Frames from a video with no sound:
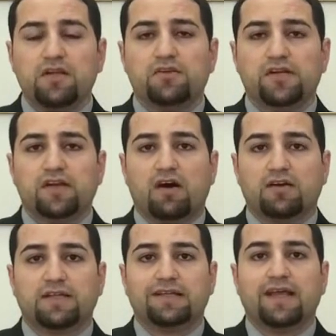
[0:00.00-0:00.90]

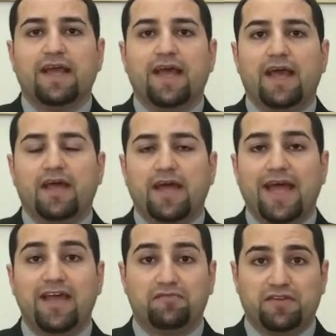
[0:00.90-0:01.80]
regarding
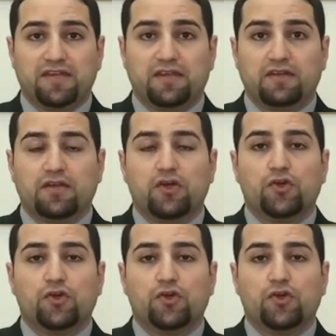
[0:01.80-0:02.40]
everything.